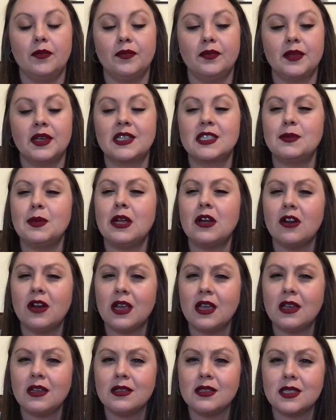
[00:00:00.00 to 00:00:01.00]

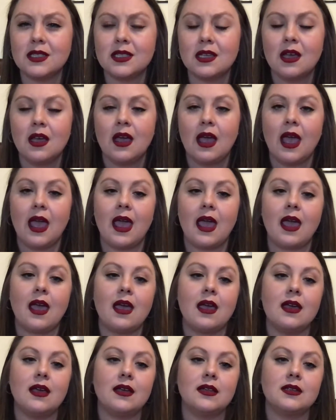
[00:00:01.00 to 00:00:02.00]
experience
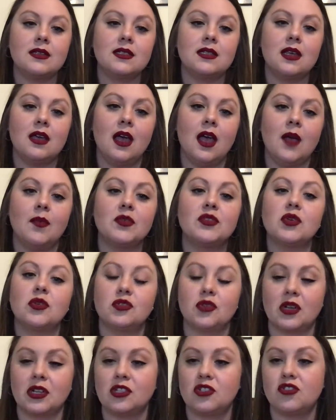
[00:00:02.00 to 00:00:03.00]
and the
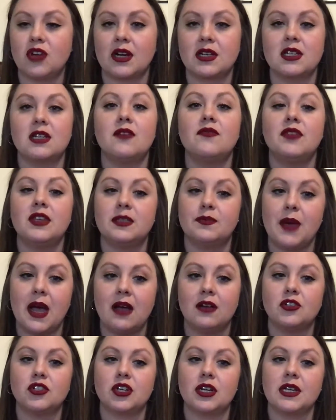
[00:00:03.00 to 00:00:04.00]
social construction of these
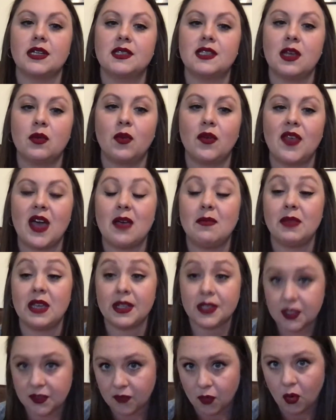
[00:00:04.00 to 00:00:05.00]
boundaries and what that
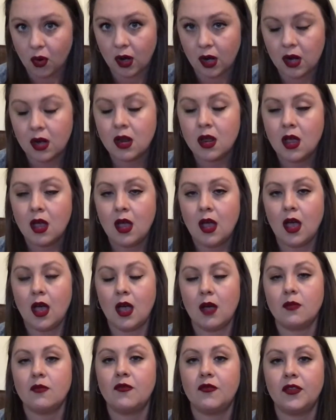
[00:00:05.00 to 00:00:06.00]
means for
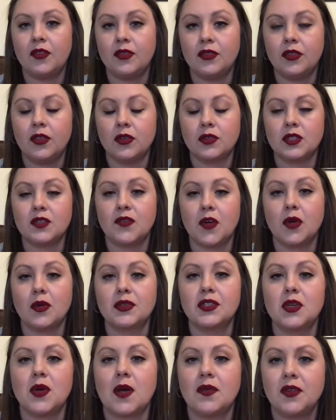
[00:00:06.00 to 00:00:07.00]
those
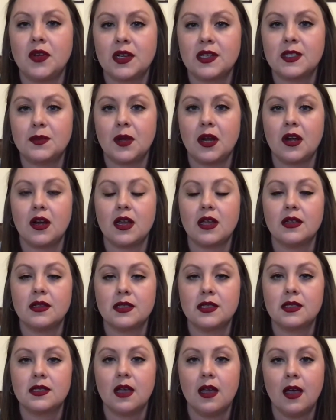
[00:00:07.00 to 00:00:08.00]
folks who have to
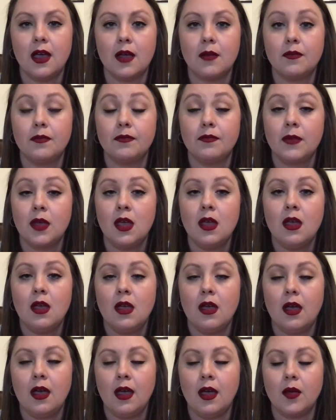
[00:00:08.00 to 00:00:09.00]
experience
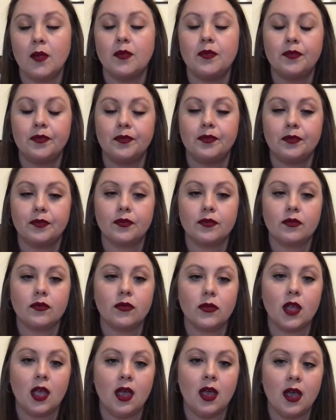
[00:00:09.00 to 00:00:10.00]

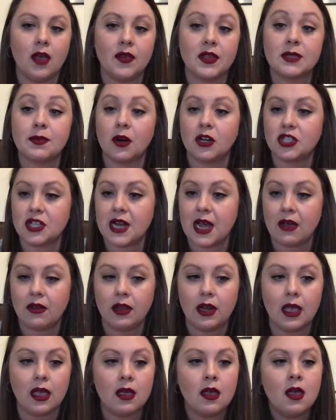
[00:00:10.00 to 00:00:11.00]
this
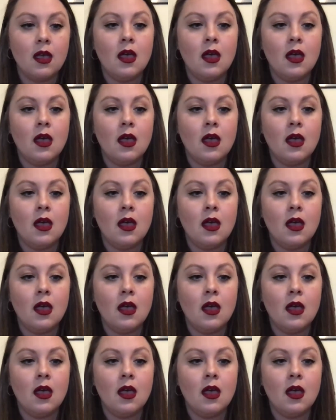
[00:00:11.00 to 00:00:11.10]
marginality.